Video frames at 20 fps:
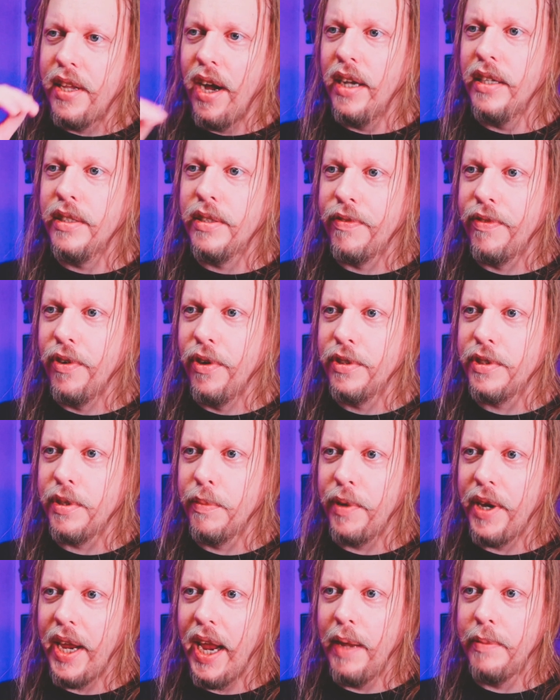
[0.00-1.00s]
tons of
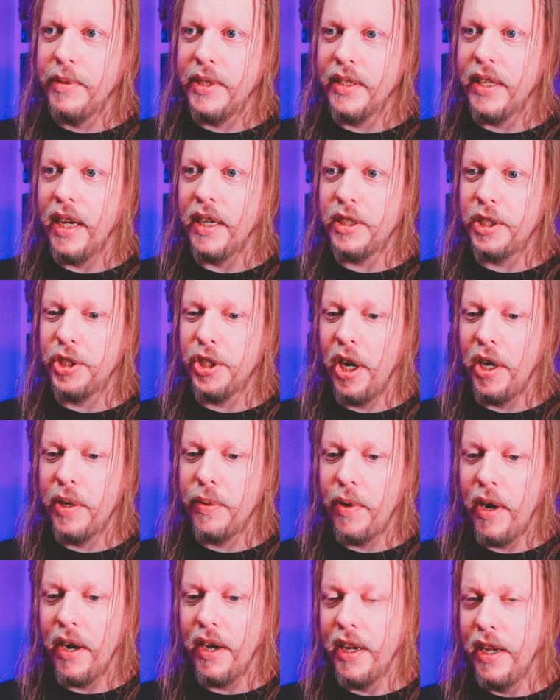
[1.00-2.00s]
awesome games in that
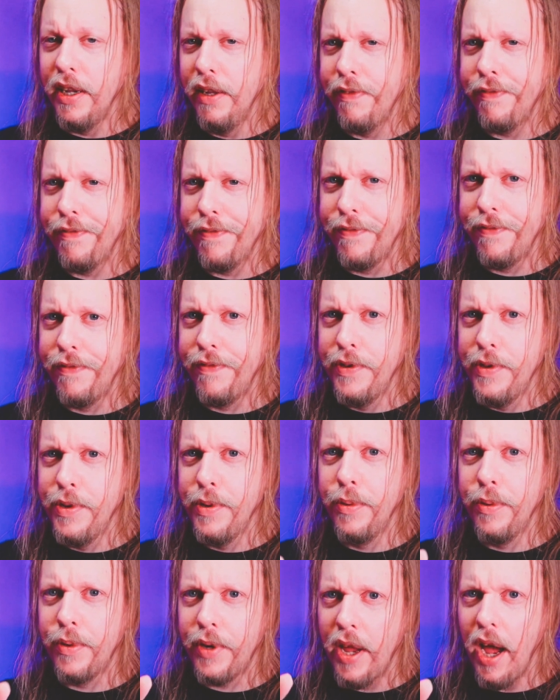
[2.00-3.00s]
genre if
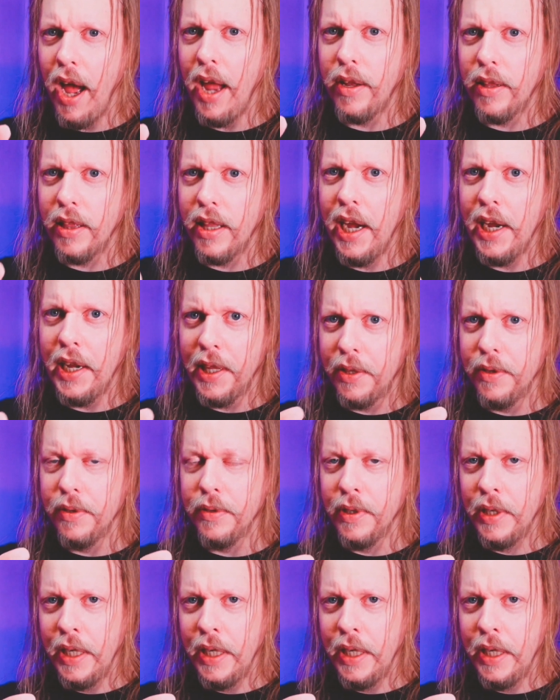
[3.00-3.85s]
you kind of like to